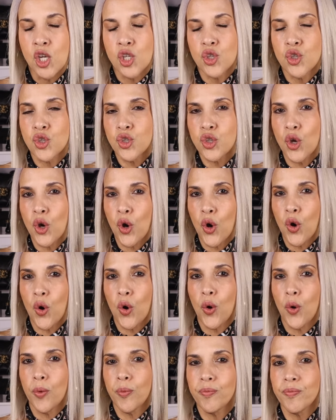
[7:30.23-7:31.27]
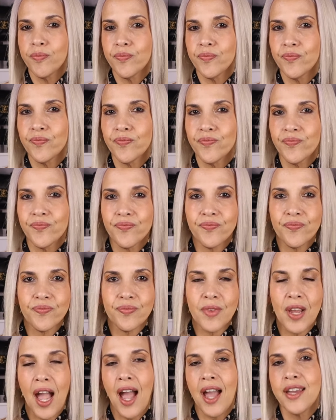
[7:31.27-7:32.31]
So
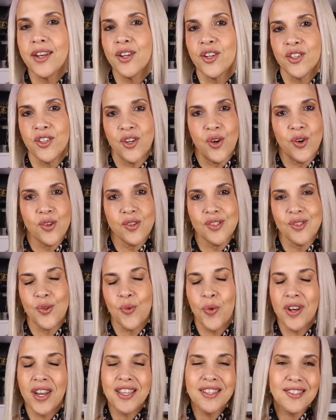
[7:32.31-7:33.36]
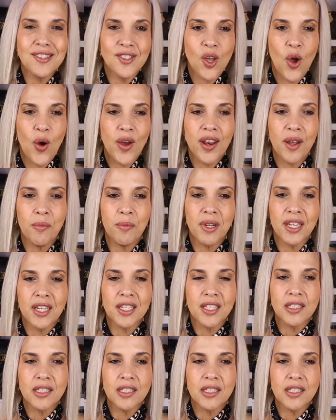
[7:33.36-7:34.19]
I don't know. So when I saw it, I'm like,